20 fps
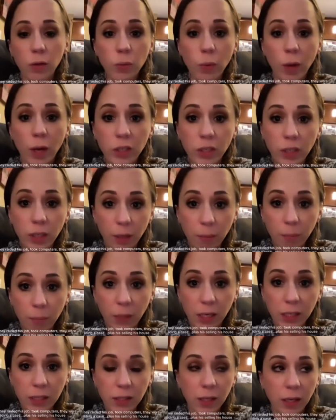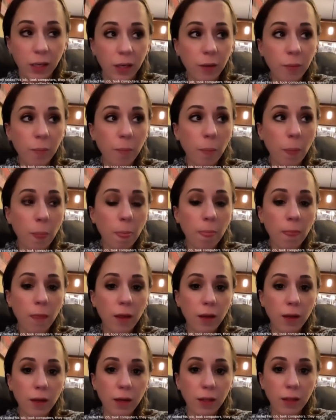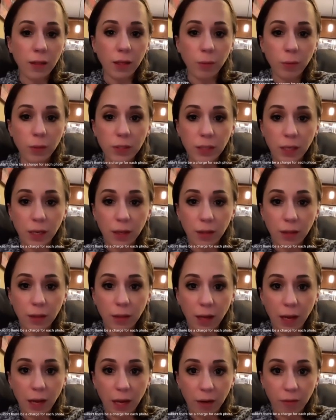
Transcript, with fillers: I was watching NBC and they were saying that the